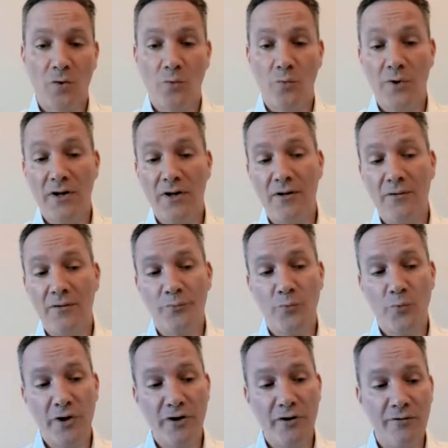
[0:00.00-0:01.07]
Well,
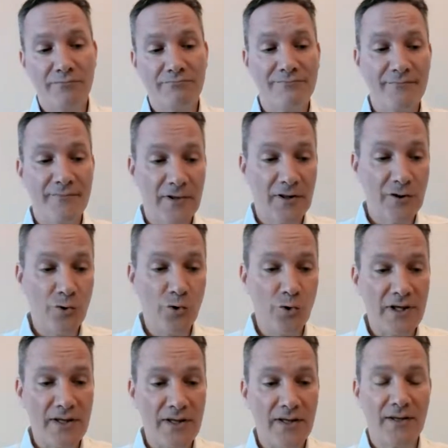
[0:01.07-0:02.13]
we're
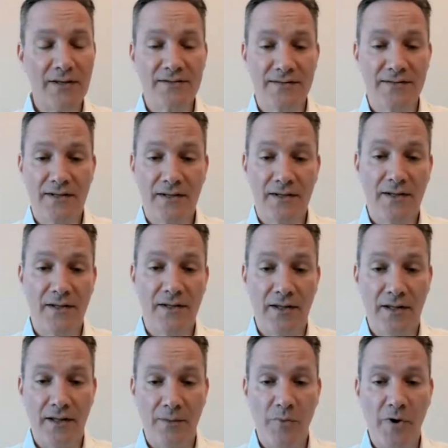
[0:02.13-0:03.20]
looking at
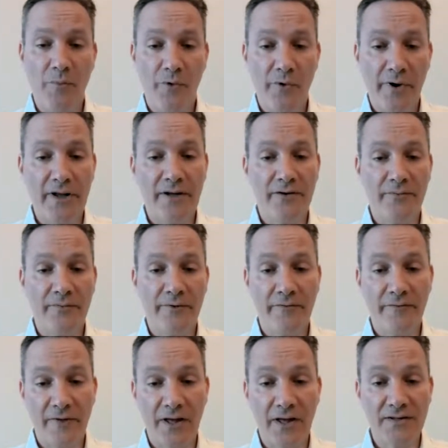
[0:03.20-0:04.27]
a memorandum of
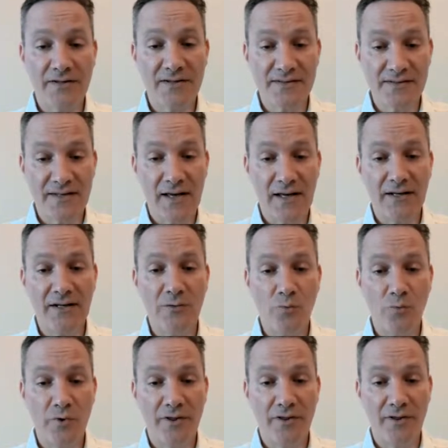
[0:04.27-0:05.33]
understanding
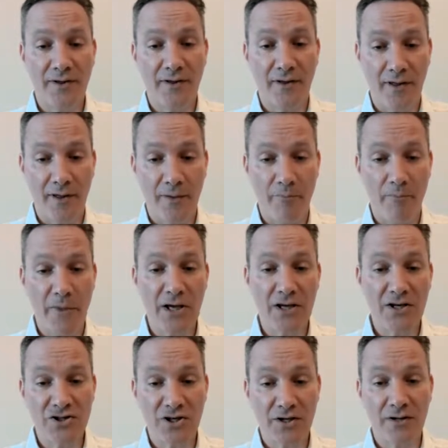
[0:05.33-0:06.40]
with a
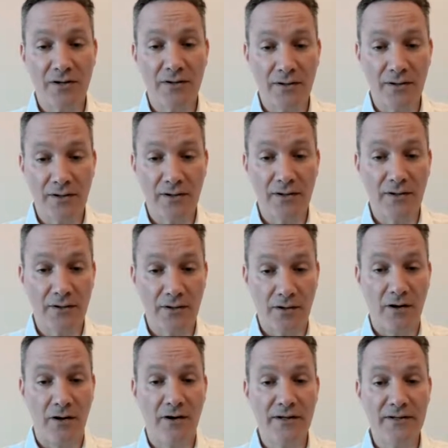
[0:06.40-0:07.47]
major
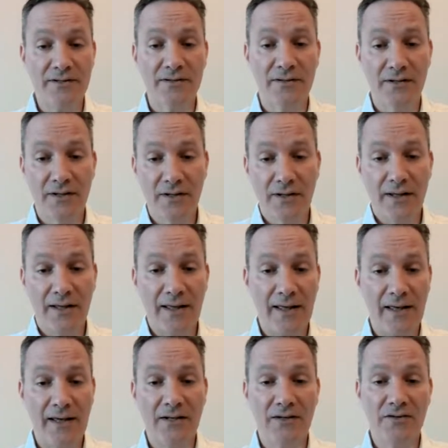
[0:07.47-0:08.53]
client
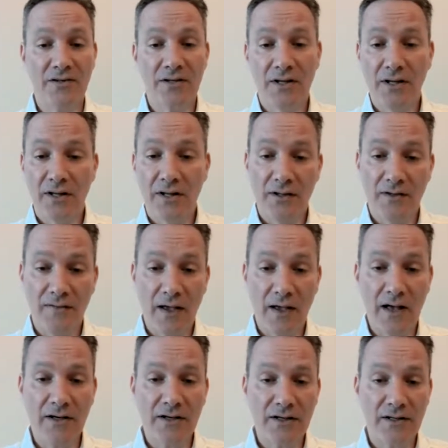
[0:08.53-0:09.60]
and
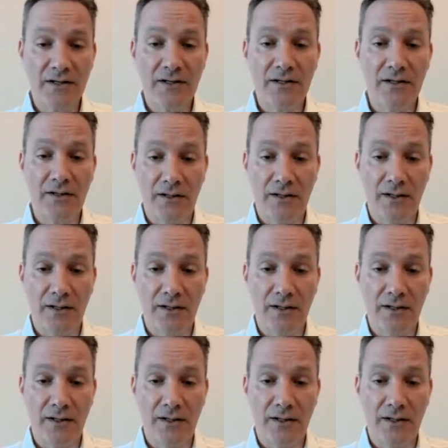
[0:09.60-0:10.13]
targeting